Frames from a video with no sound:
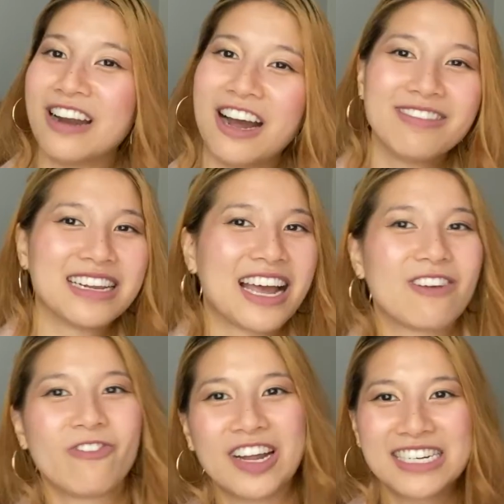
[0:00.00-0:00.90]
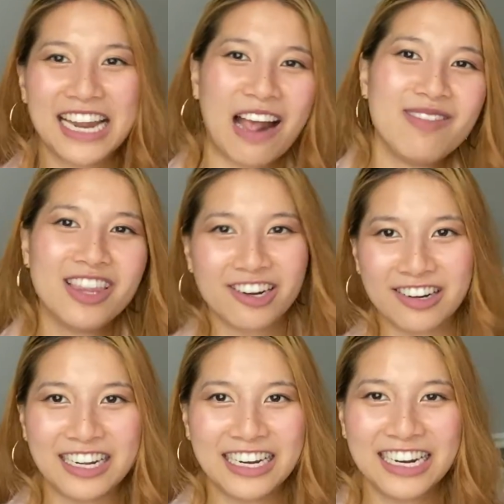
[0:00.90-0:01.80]
not, we had a fun time
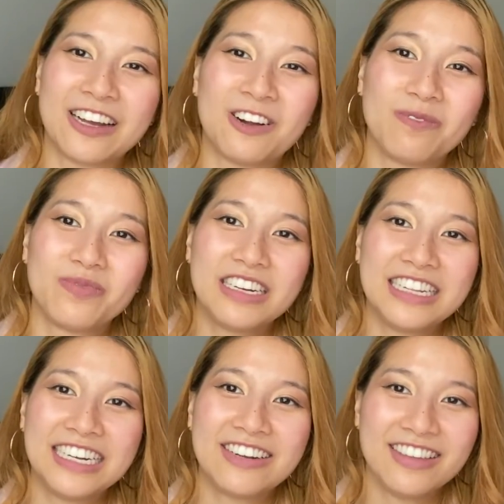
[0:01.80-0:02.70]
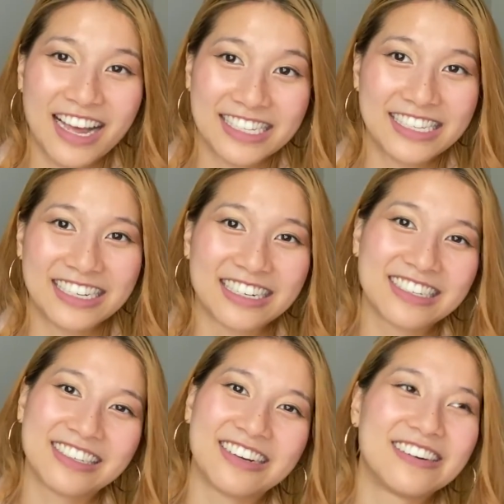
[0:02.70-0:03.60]
learning. So really no loss here.
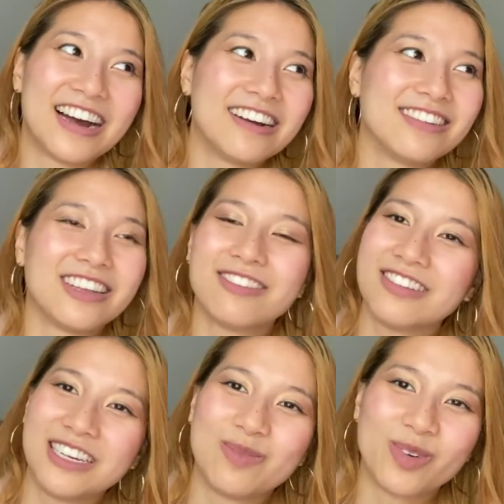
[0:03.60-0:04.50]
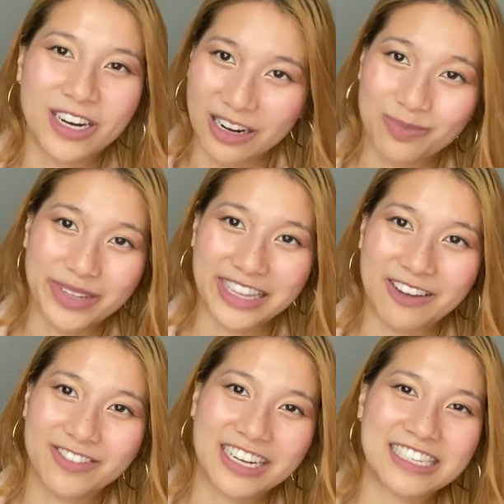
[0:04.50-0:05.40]
So I would definitely bring it up with
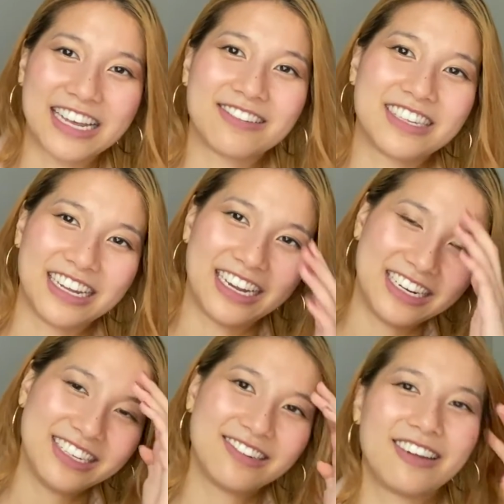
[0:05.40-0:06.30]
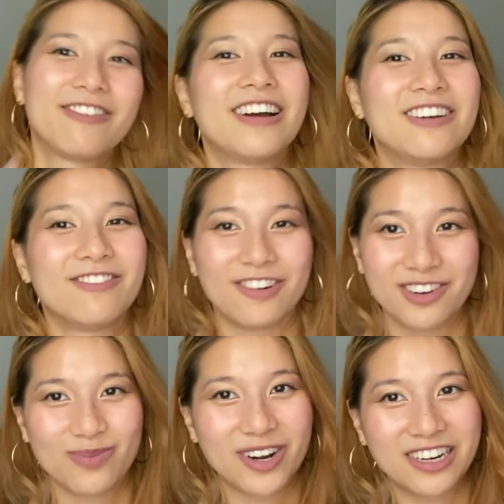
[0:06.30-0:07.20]
them because I would say it is really fun
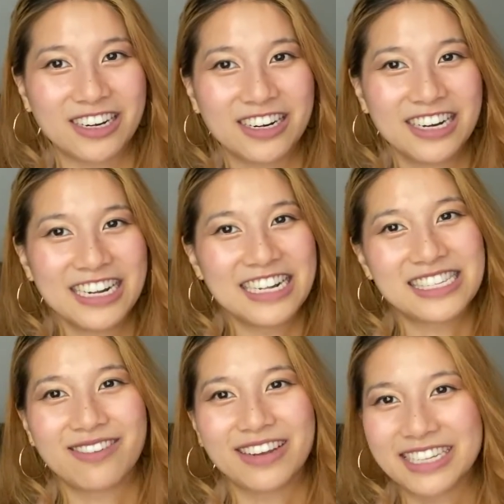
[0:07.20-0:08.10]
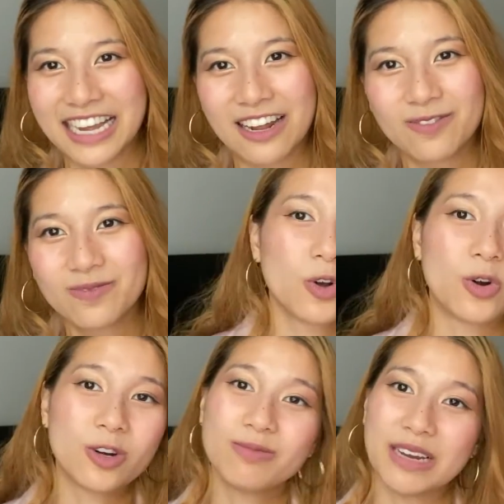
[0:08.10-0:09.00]
involving your partner and stuff like that.
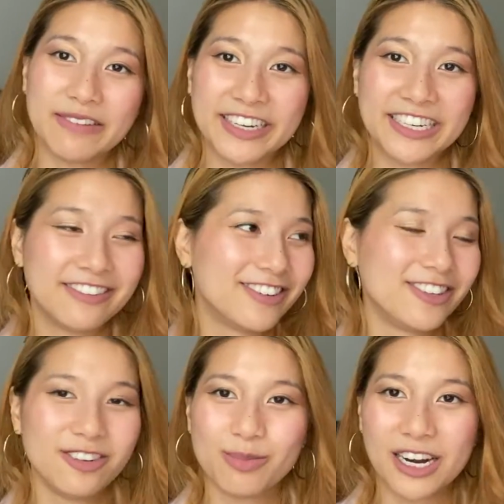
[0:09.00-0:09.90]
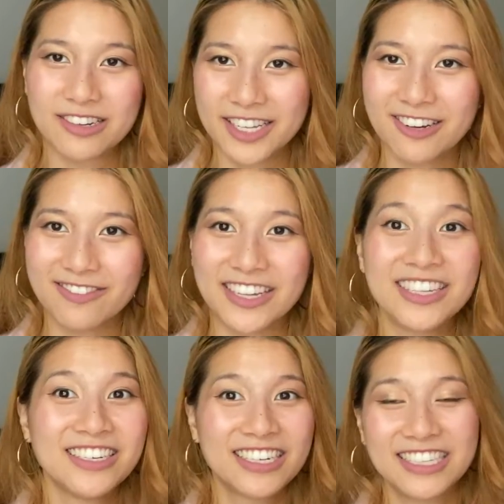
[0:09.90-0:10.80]
Or maybe you will do it by yourself and
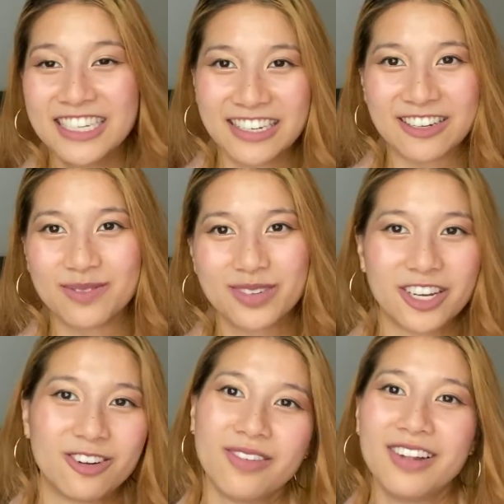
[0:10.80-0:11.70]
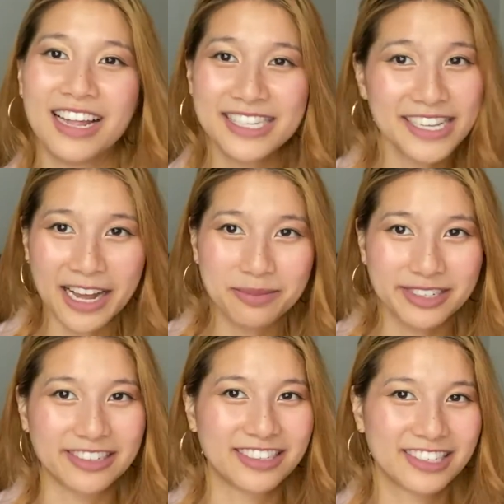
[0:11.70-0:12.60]
then you can teach them. So lots of
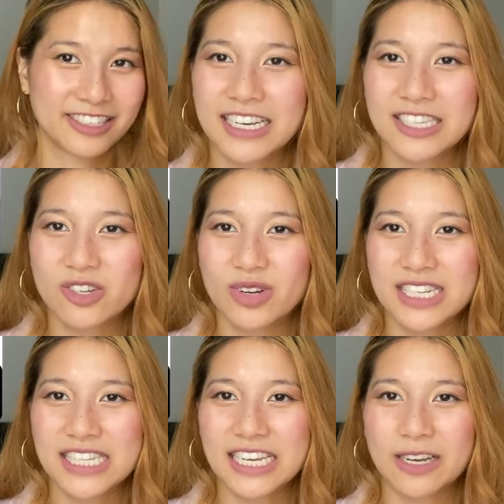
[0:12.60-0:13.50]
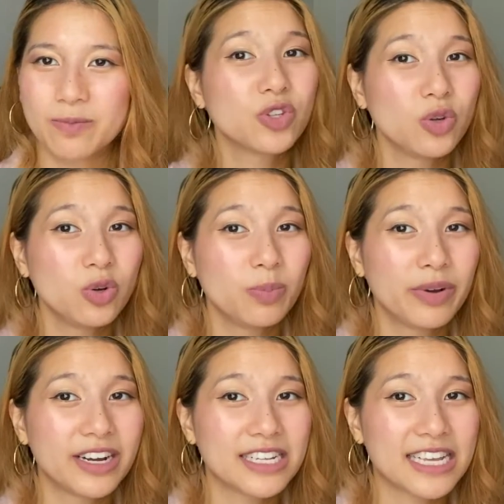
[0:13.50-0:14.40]
options. As a quick tip, do
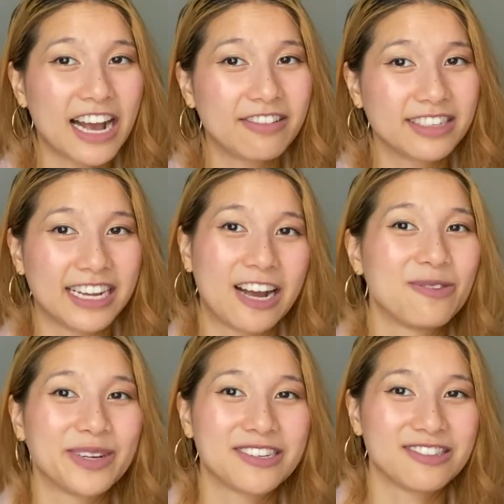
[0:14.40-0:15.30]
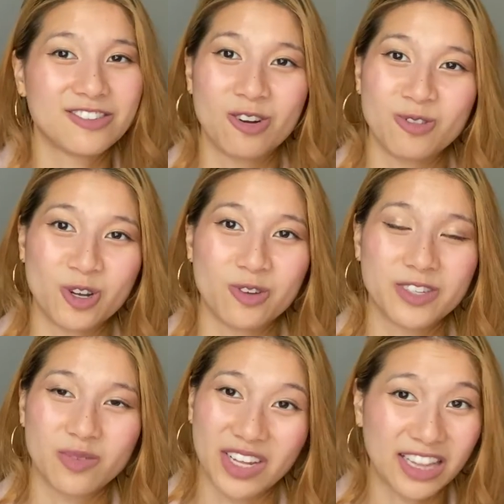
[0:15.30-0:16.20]
put a towel down because you don't know if
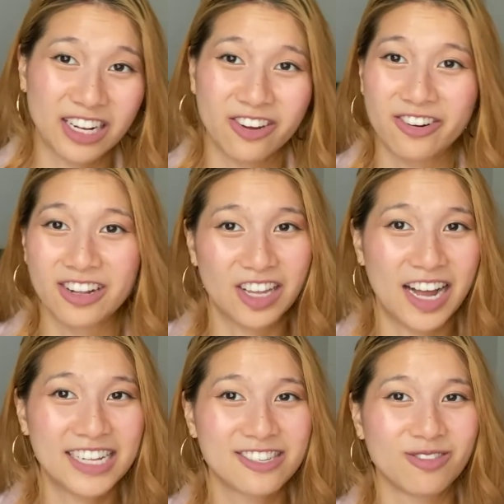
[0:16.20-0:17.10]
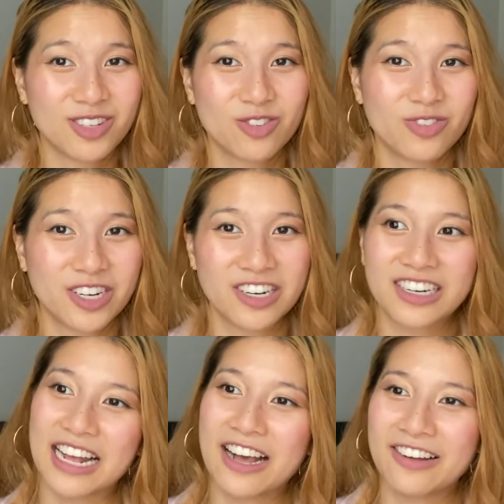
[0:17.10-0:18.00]
it's gonna be a little or a lot. So once you figure
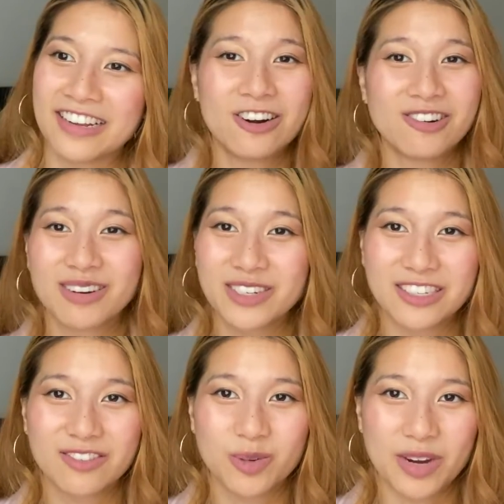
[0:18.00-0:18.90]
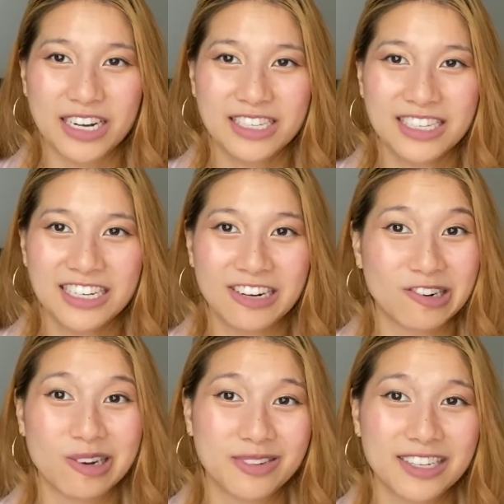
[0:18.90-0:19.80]
it out, like, or maybe just if you're practicing, you don't
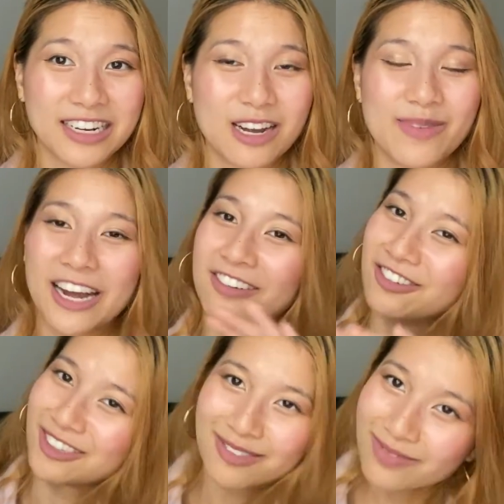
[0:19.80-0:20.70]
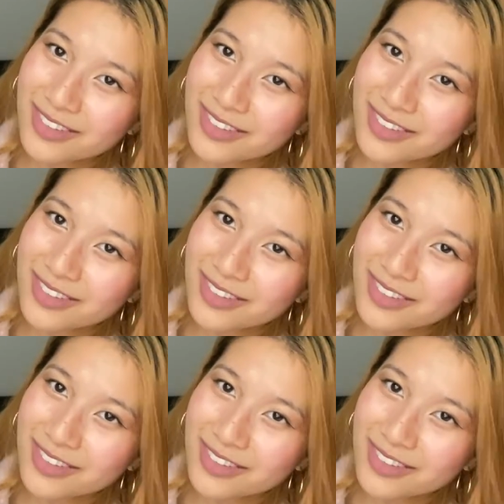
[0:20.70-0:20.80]
know how much is gonna come out, just